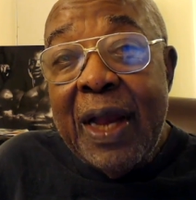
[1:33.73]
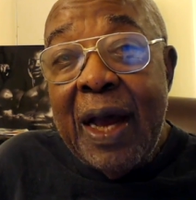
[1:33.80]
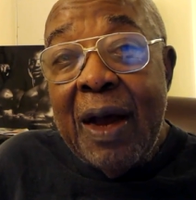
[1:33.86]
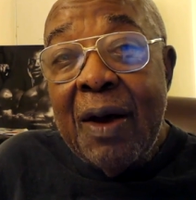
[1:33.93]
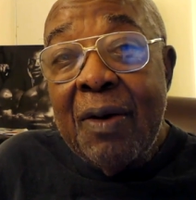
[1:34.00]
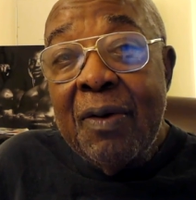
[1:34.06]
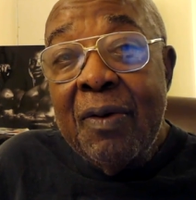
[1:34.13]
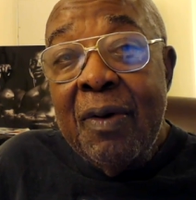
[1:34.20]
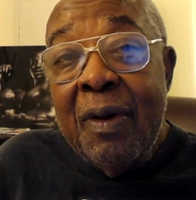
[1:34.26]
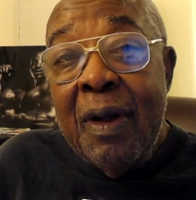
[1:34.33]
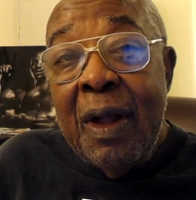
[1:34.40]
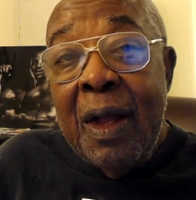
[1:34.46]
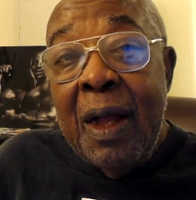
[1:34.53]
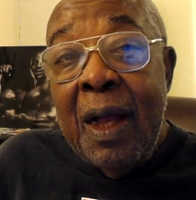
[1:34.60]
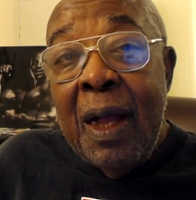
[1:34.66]
Now,
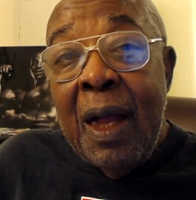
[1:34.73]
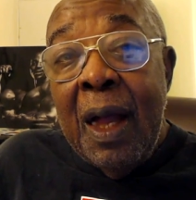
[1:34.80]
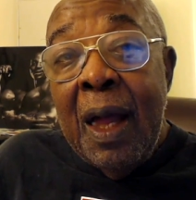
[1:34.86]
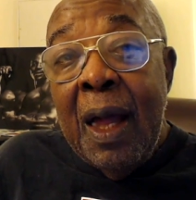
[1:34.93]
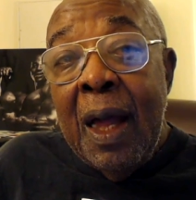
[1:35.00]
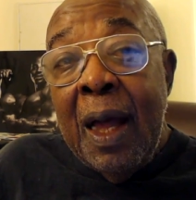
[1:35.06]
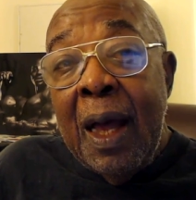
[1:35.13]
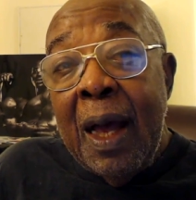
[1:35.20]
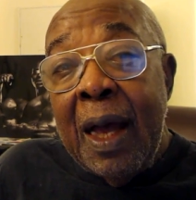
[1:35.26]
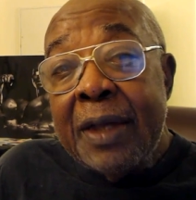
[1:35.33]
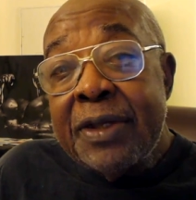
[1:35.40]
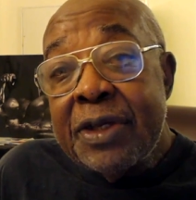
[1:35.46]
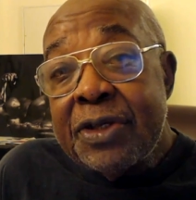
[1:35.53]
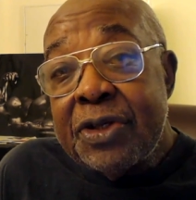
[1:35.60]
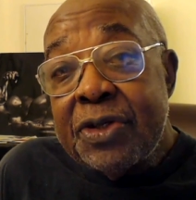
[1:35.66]
I
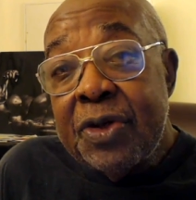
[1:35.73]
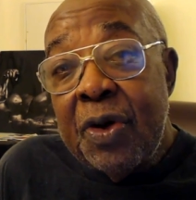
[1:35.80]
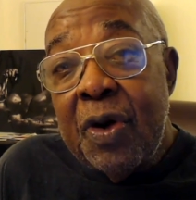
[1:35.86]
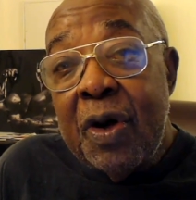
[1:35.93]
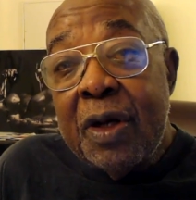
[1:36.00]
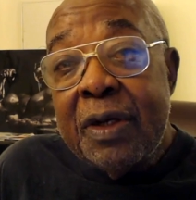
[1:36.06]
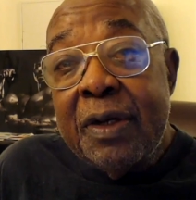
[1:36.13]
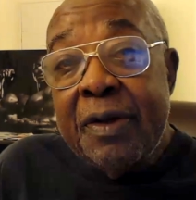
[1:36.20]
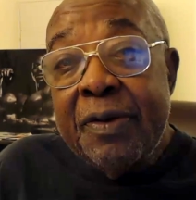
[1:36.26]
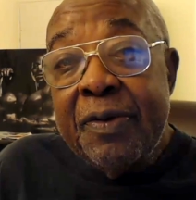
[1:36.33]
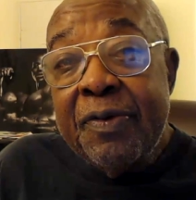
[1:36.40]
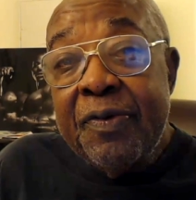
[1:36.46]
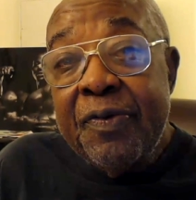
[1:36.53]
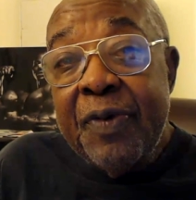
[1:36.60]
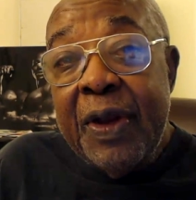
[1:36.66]
just saw on the
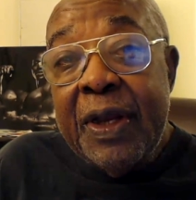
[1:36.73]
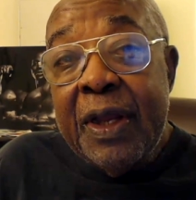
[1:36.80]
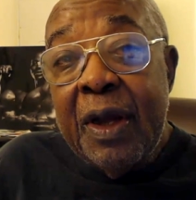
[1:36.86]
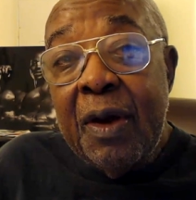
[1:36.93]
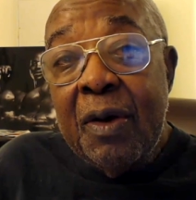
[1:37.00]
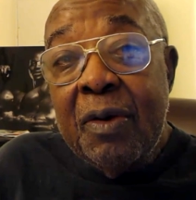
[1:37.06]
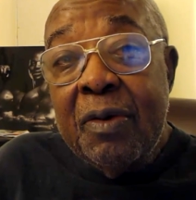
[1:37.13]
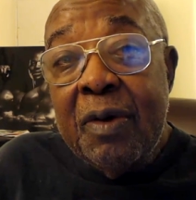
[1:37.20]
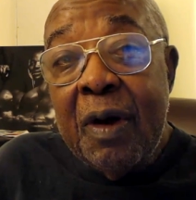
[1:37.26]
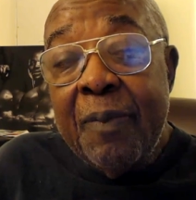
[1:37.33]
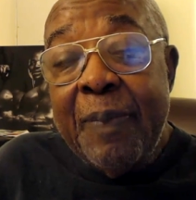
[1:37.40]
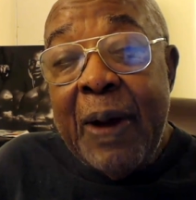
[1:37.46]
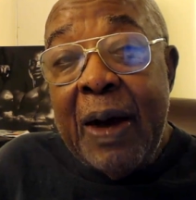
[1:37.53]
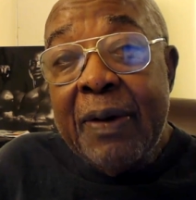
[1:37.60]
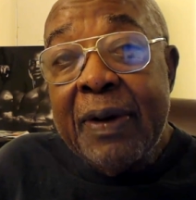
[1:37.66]
video
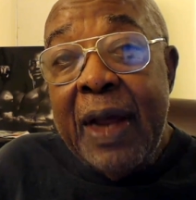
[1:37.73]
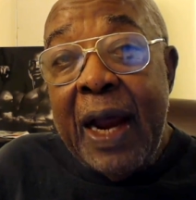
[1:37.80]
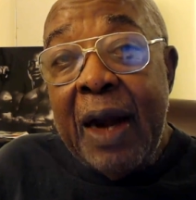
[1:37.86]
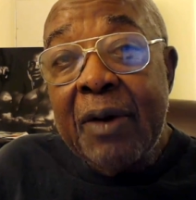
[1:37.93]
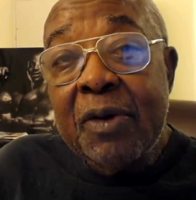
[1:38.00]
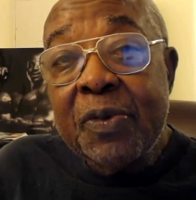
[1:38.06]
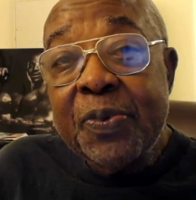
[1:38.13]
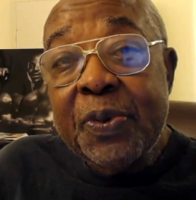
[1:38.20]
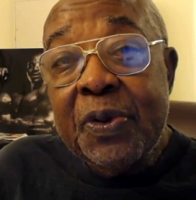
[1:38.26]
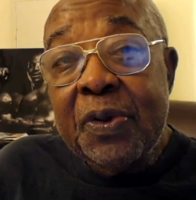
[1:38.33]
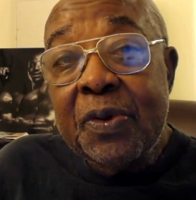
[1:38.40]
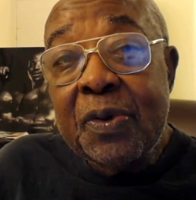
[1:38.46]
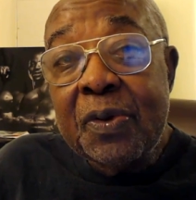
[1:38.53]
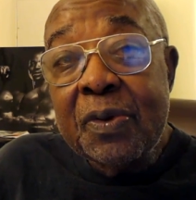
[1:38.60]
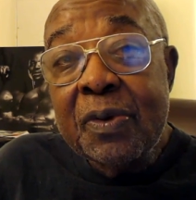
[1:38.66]
about Harold
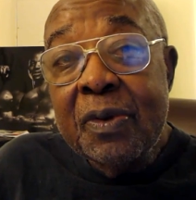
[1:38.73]
Poole.